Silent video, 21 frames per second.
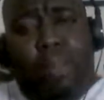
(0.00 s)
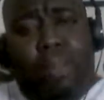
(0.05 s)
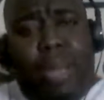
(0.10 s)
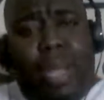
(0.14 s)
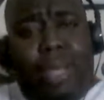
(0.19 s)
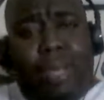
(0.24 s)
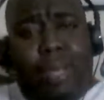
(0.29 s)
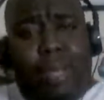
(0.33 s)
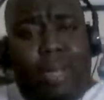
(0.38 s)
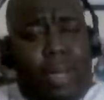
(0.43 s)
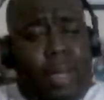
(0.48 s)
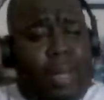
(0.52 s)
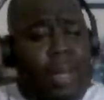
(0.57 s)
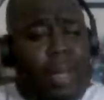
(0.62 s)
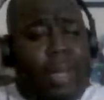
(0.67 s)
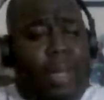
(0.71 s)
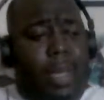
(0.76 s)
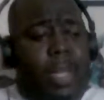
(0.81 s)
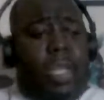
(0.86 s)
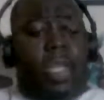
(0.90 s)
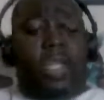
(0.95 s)

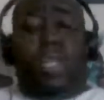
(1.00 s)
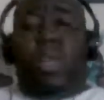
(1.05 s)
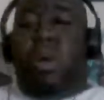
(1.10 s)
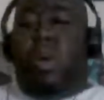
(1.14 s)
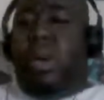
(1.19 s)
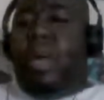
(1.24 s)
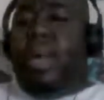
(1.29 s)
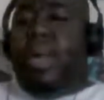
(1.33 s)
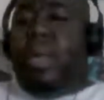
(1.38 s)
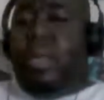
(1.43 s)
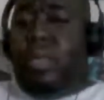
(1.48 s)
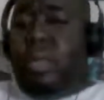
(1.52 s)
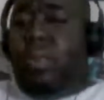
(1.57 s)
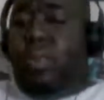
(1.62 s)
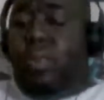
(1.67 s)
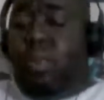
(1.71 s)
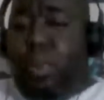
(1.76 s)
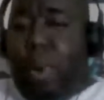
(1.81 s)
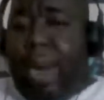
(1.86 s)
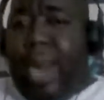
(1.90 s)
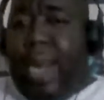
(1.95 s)
basically going to
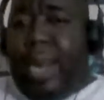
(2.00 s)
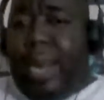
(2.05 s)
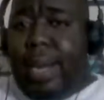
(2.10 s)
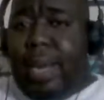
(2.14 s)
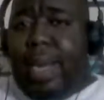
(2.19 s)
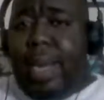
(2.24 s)
write